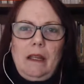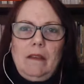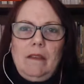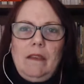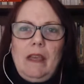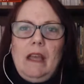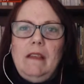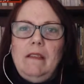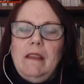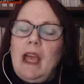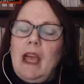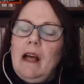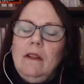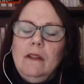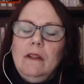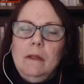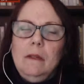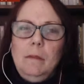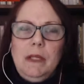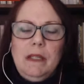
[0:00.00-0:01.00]
And the
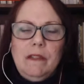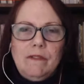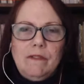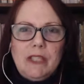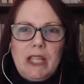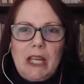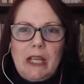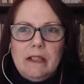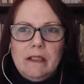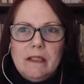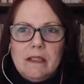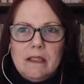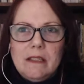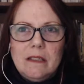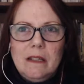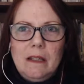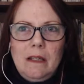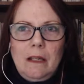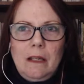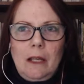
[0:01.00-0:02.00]
Alchemy of Dance
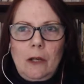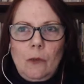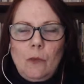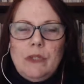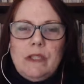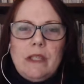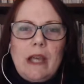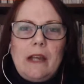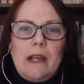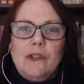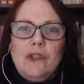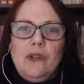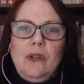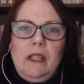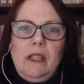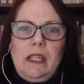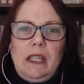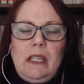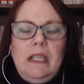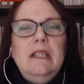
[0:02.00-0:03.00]
was
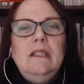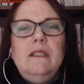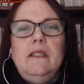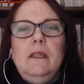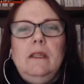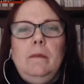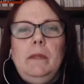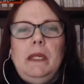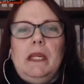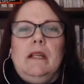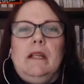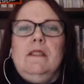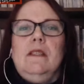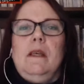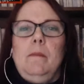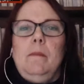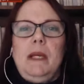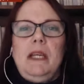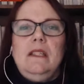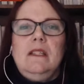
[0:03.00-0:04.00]
actually easy because I
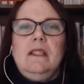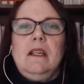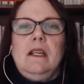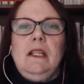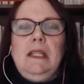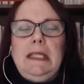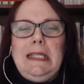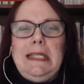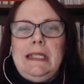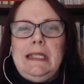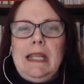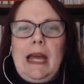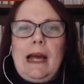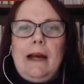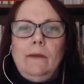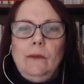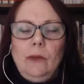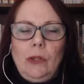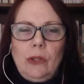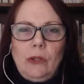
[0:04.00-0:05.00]
basically
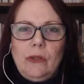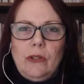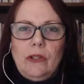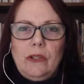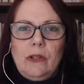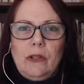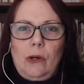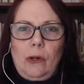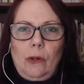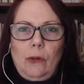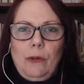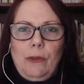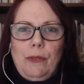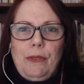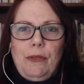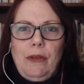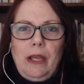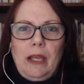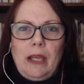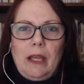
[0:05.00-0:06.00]
downloaded the whole
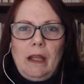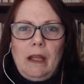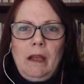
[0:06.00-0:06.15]
thing.